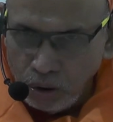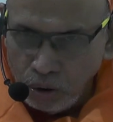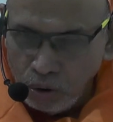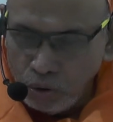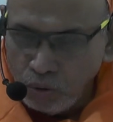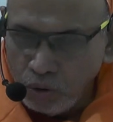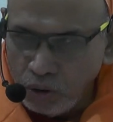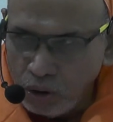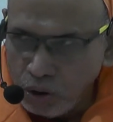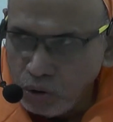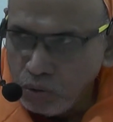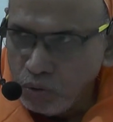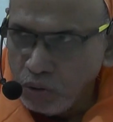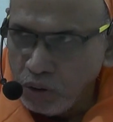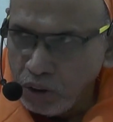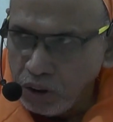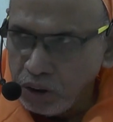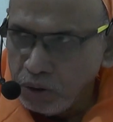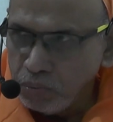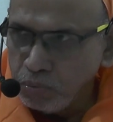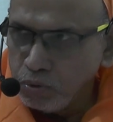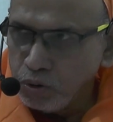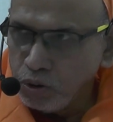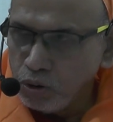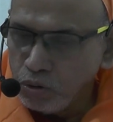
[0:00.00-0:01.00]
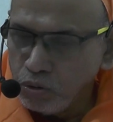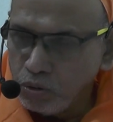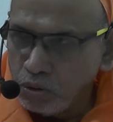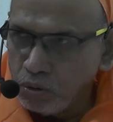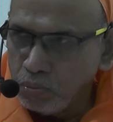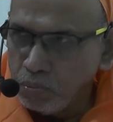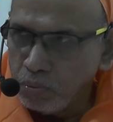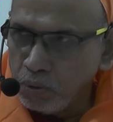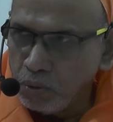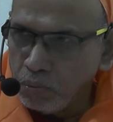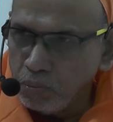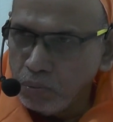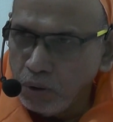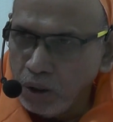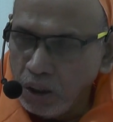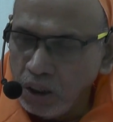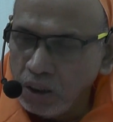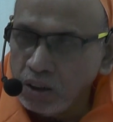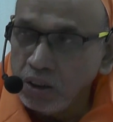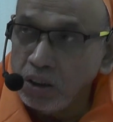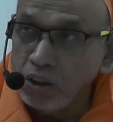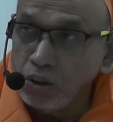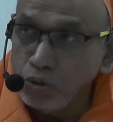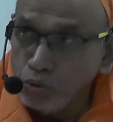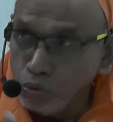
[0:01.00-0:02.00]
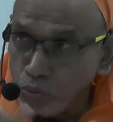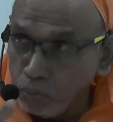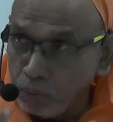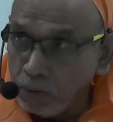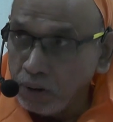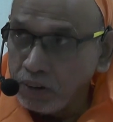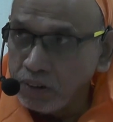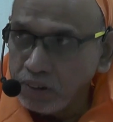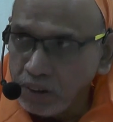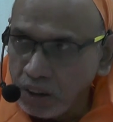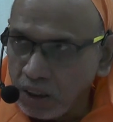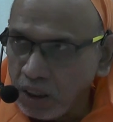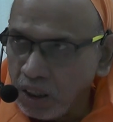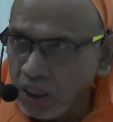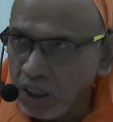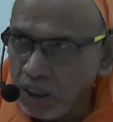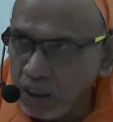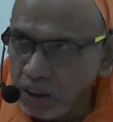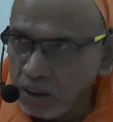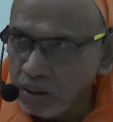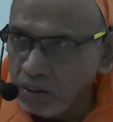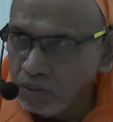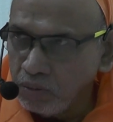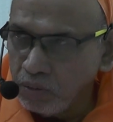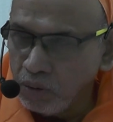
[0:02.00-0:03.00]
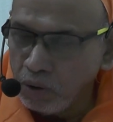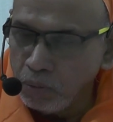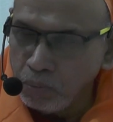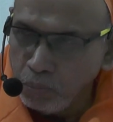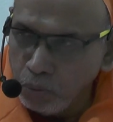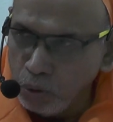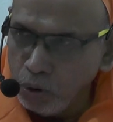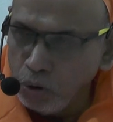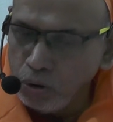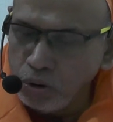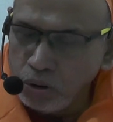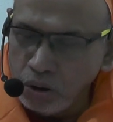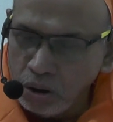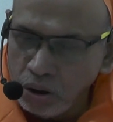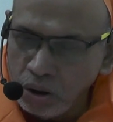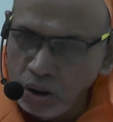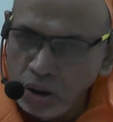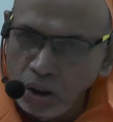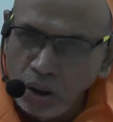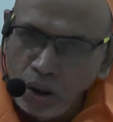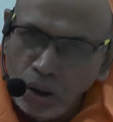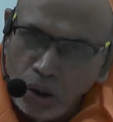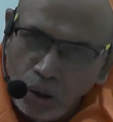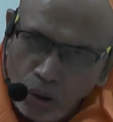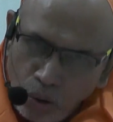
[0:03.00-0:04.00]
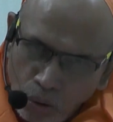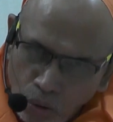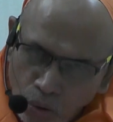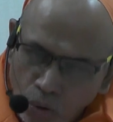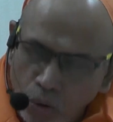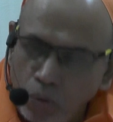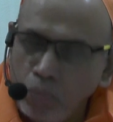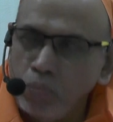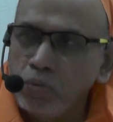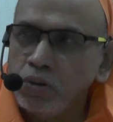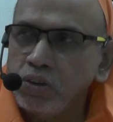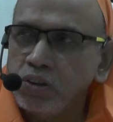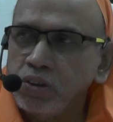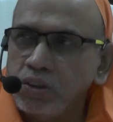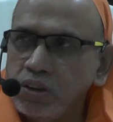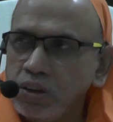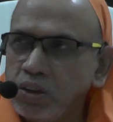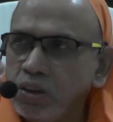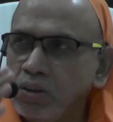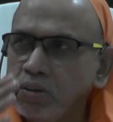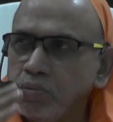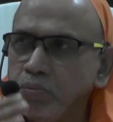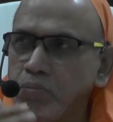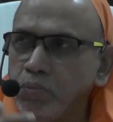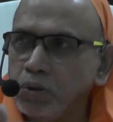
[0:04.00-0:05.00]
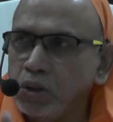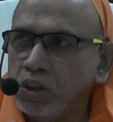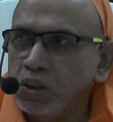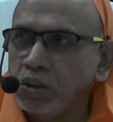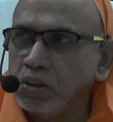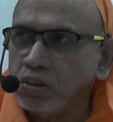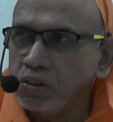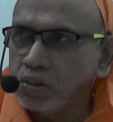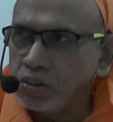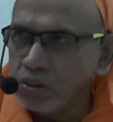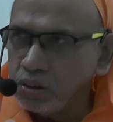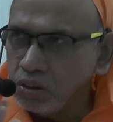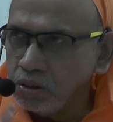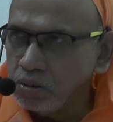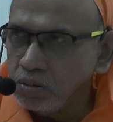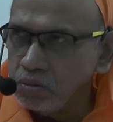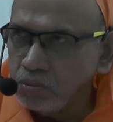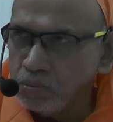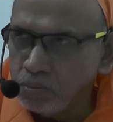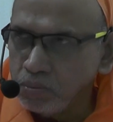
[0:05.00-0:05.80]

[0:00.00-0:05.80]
You want to worship Saguna Brahma, that is Upasana. For both, Om is the means.